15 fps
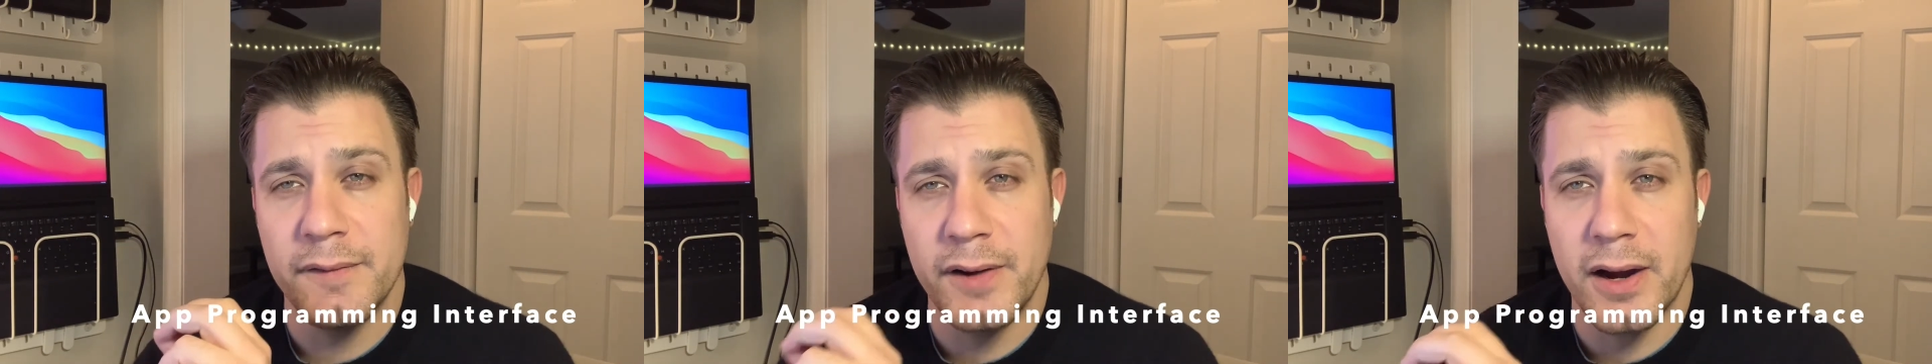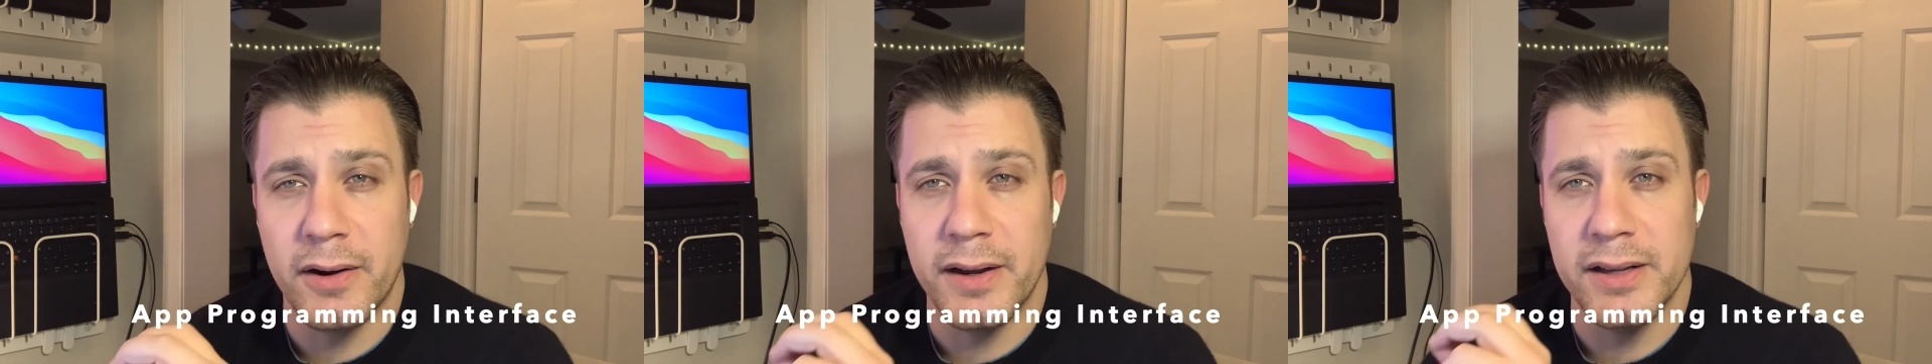
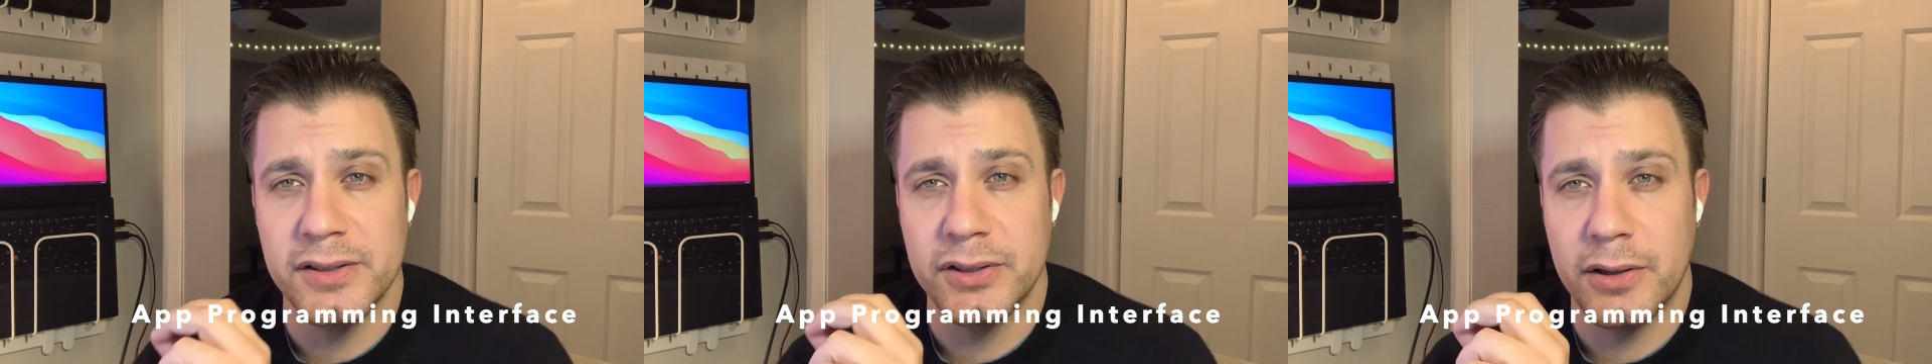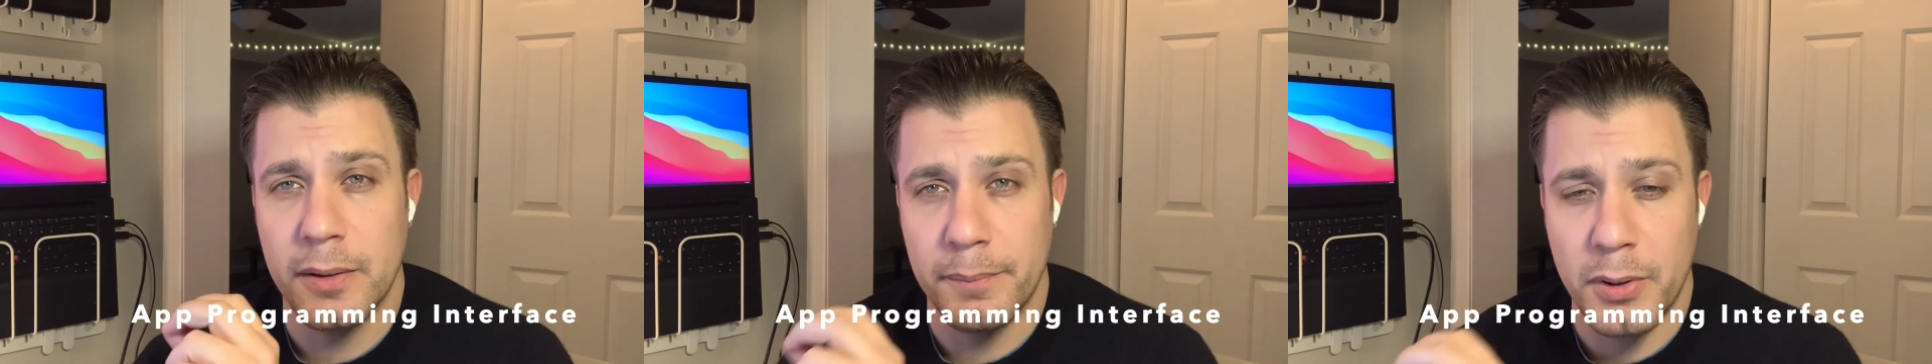
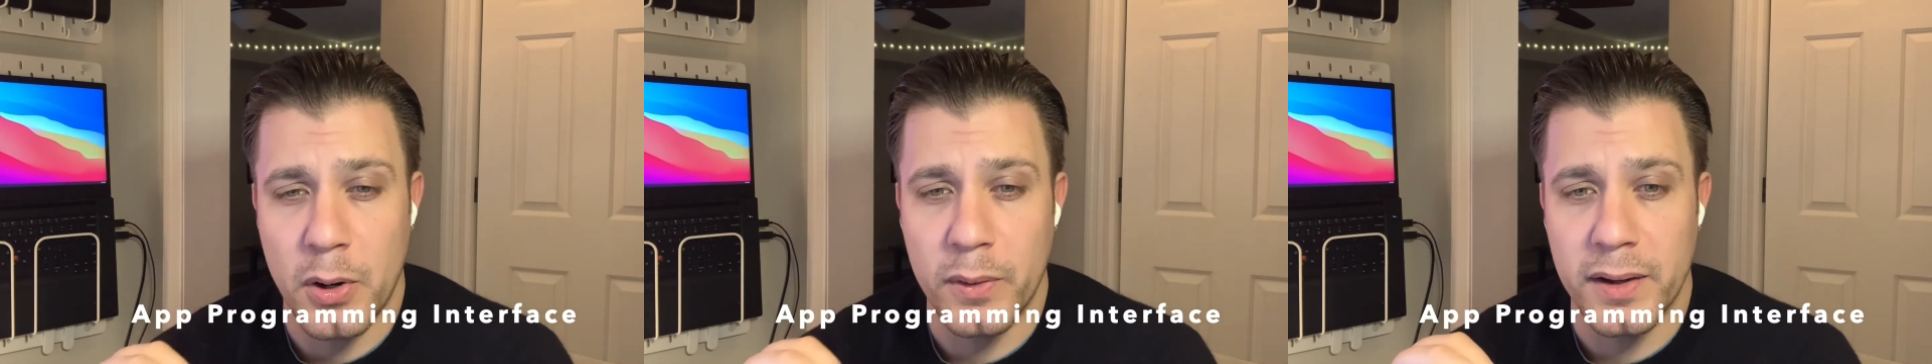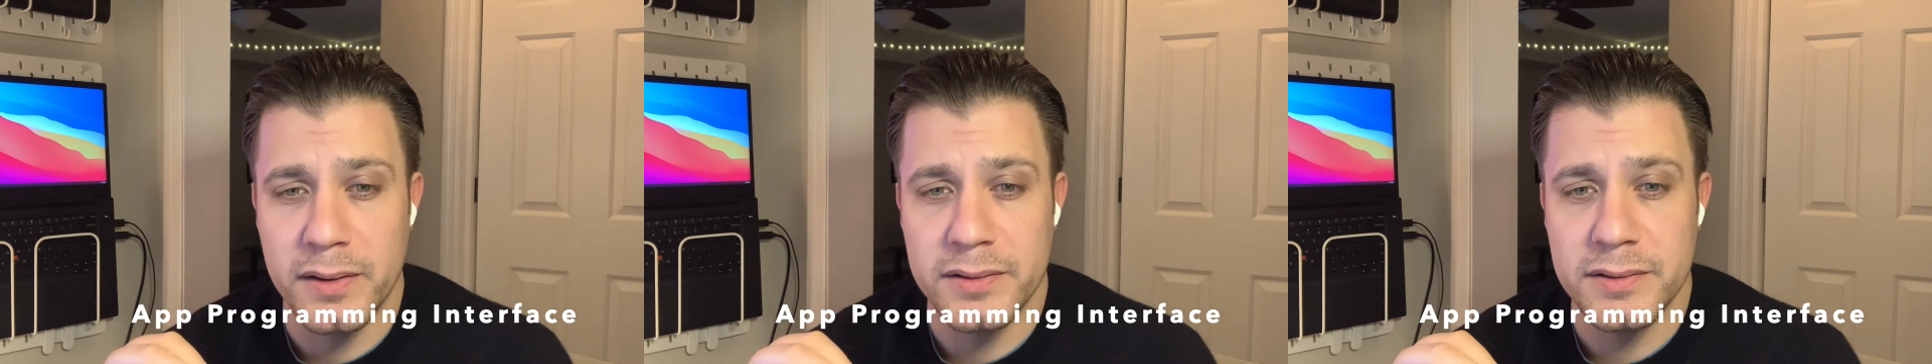various
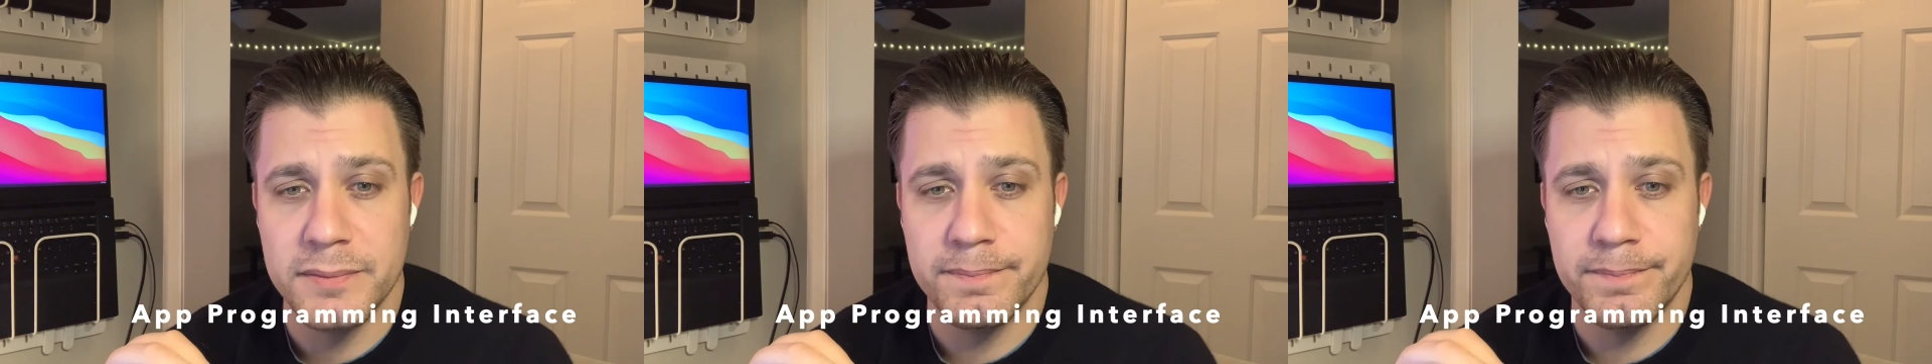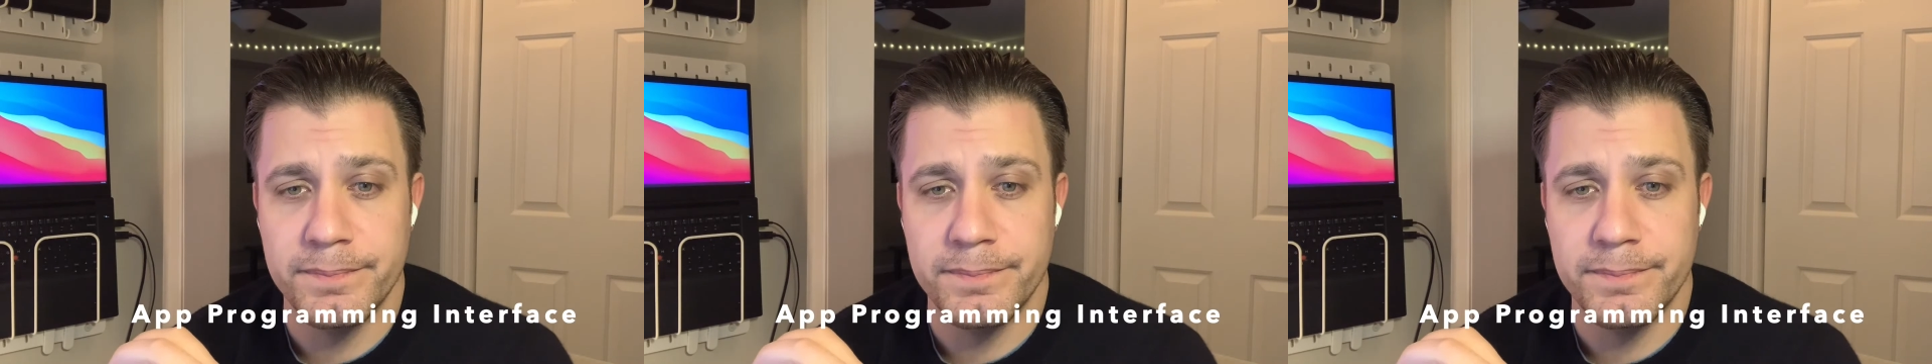components.